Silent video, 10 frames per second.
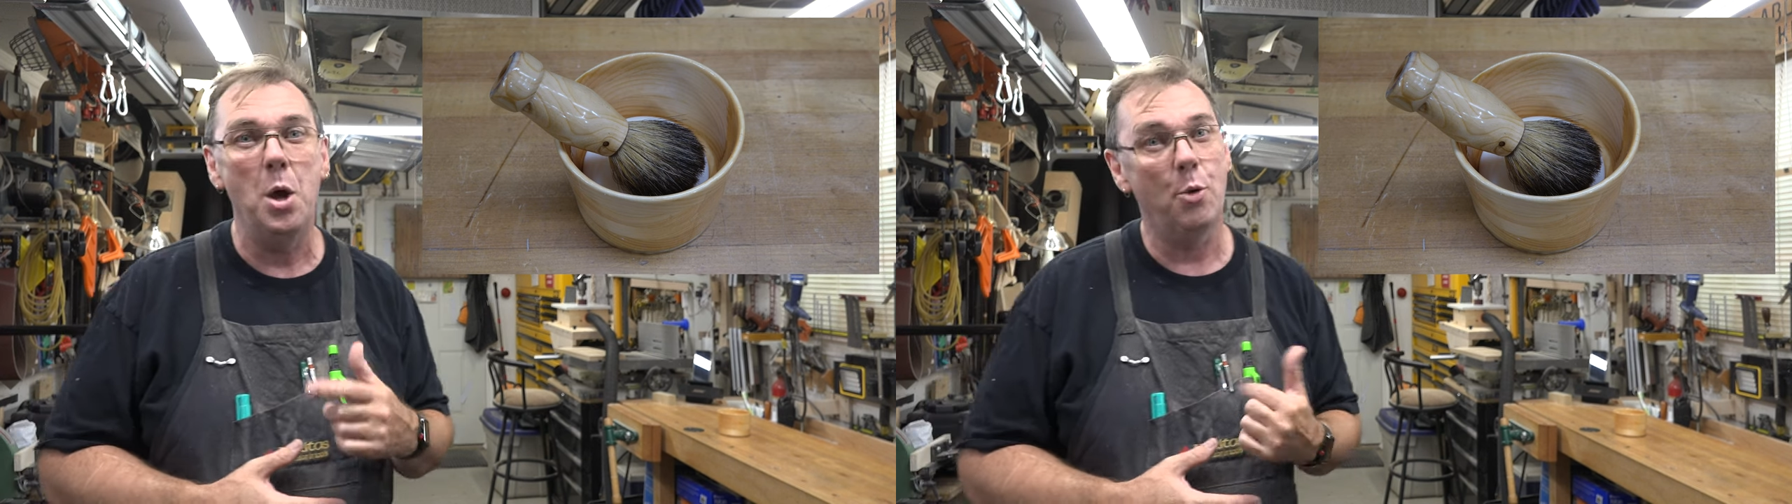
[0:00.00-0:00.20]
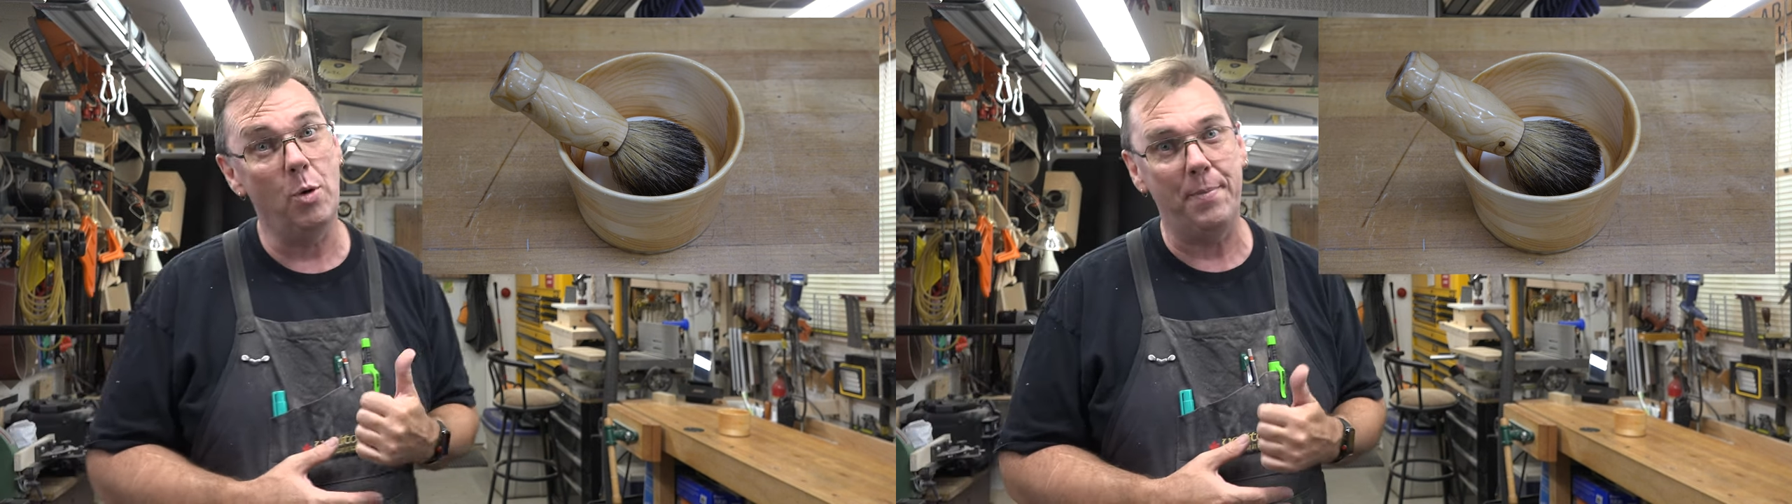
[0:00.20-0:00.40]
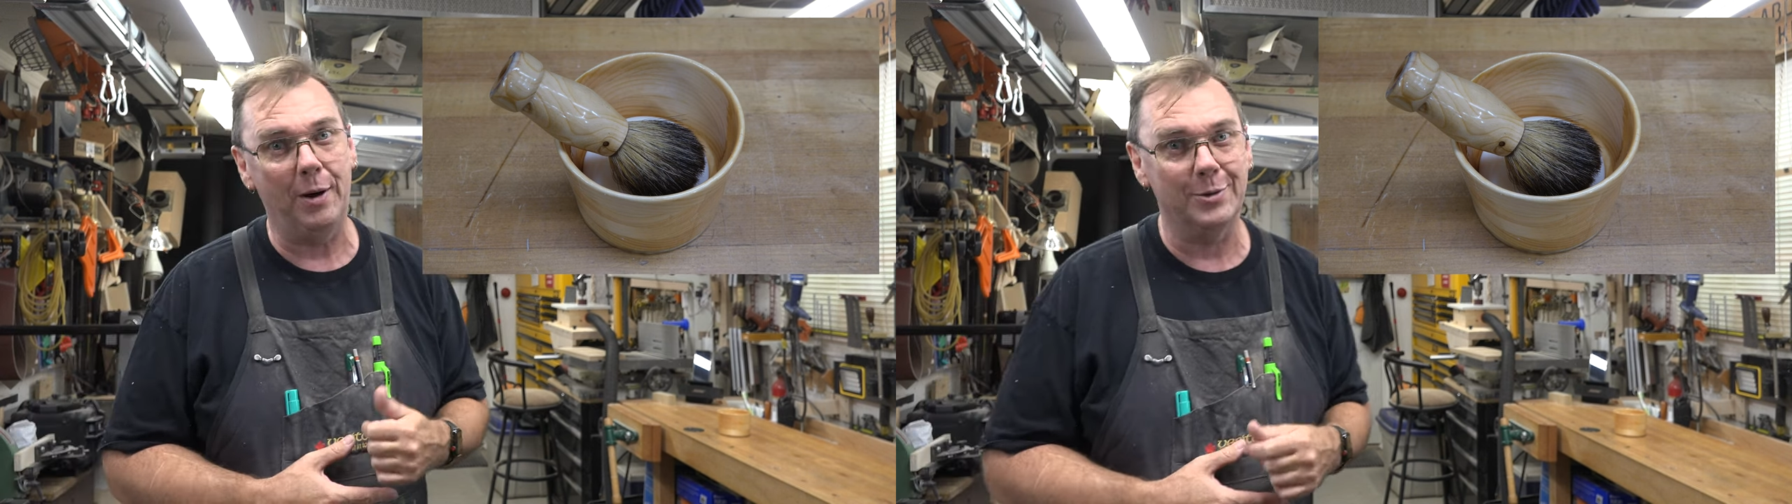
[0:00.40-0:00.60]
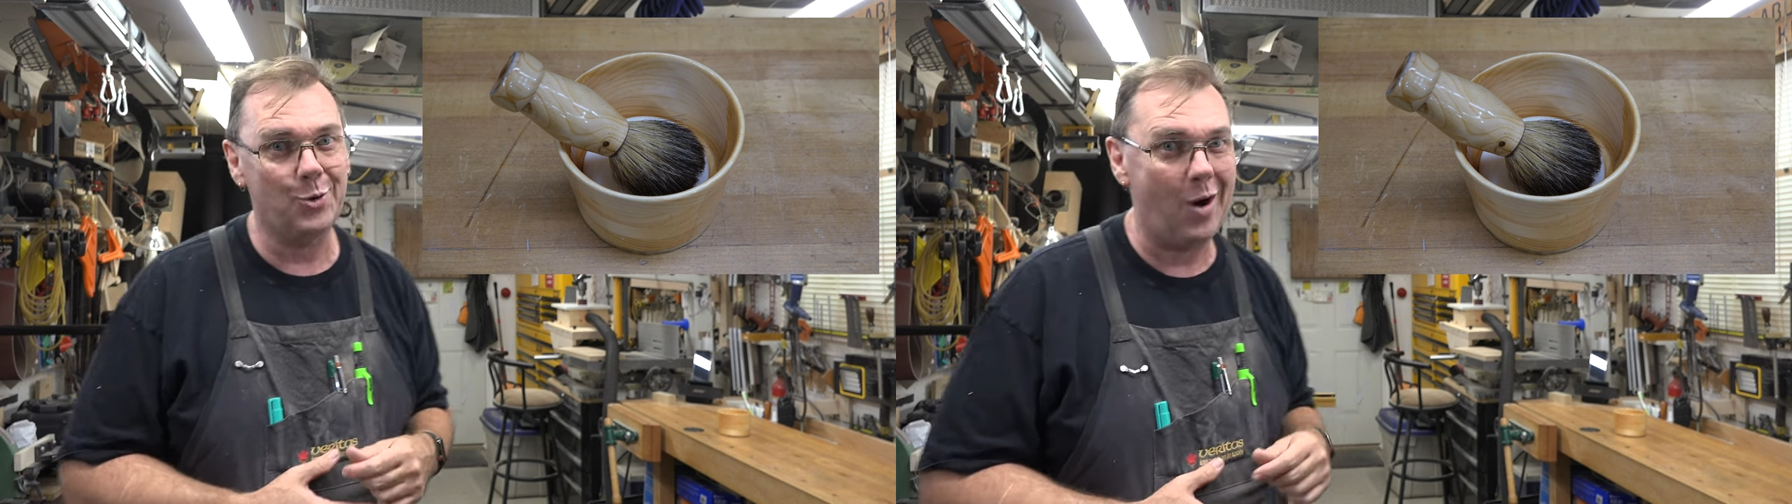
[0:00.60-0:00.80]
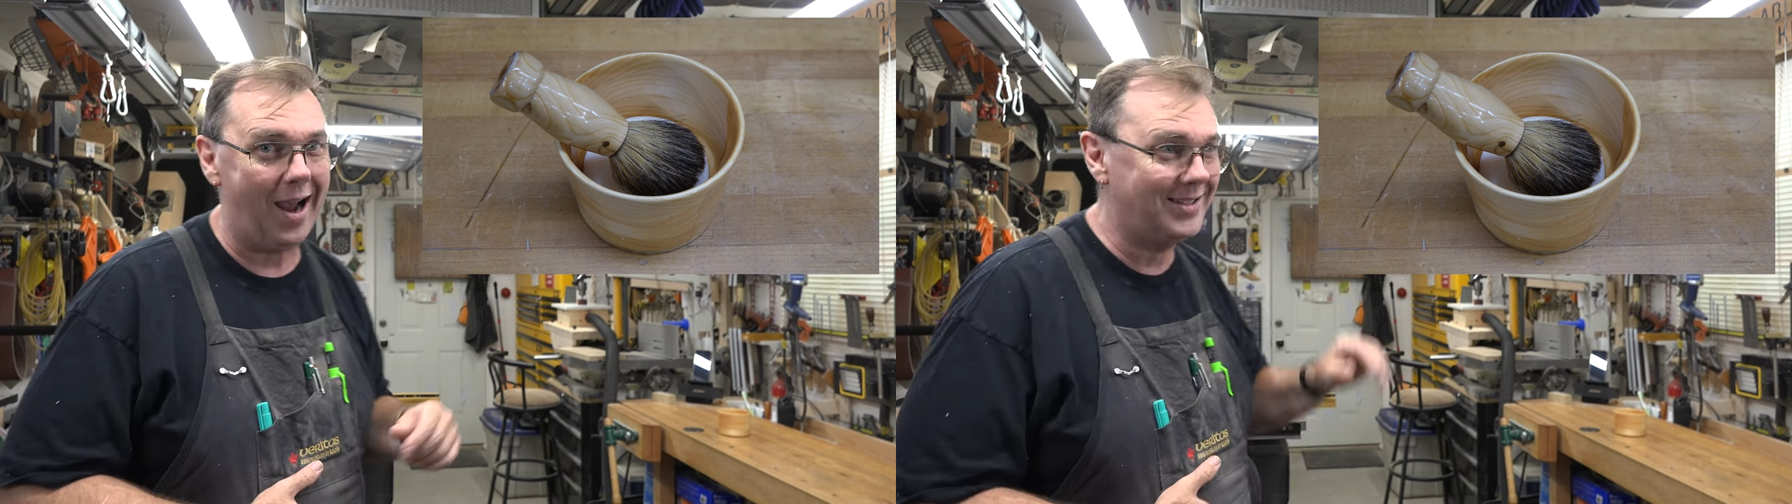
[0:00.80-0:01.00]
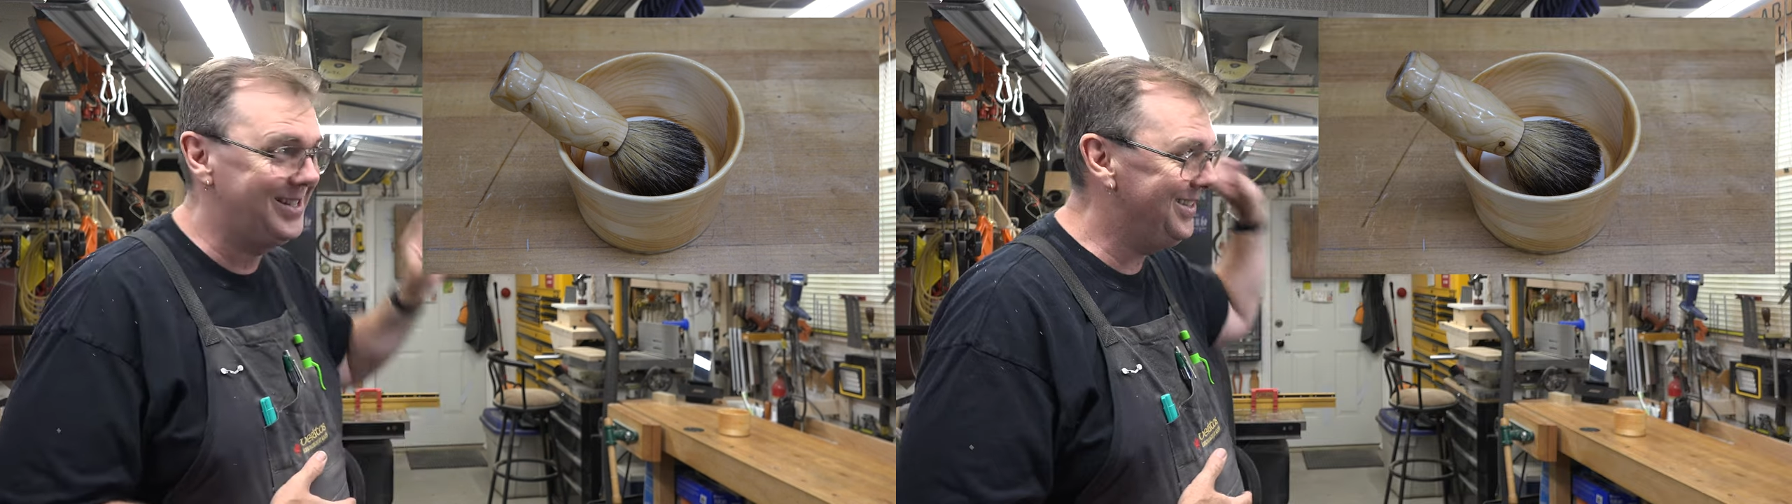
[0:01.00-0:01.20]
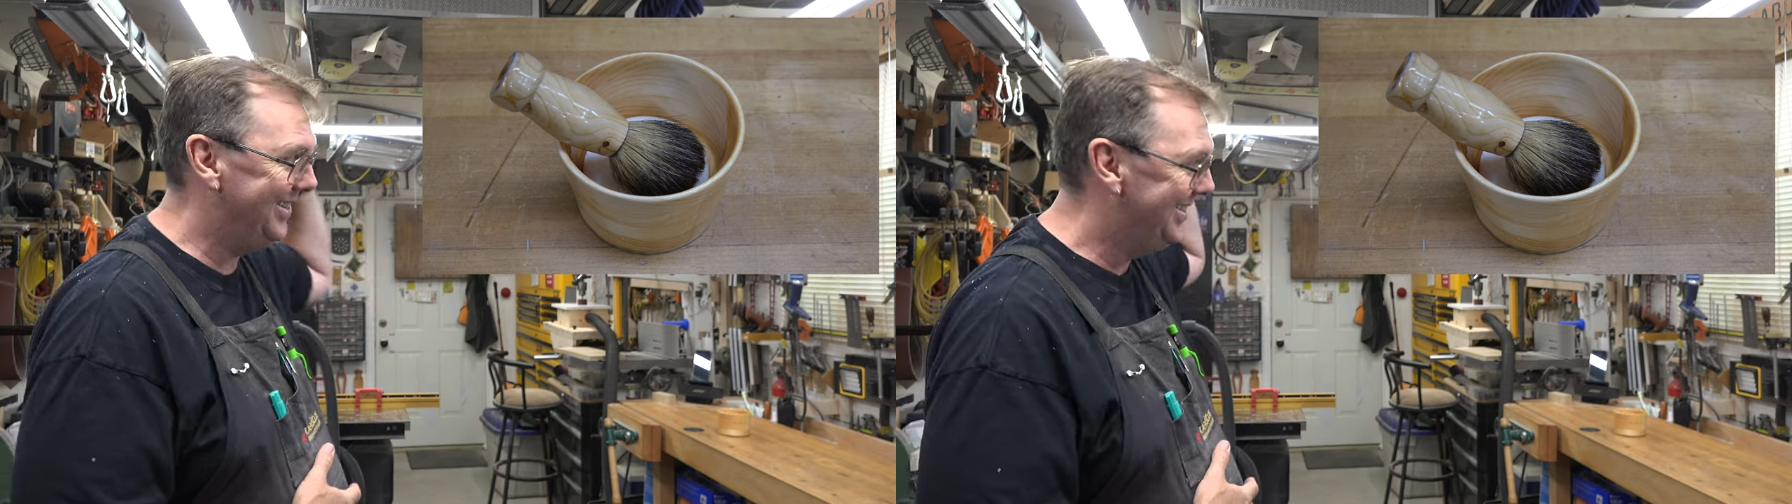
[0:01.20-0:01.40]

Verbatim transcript: repairs cracks.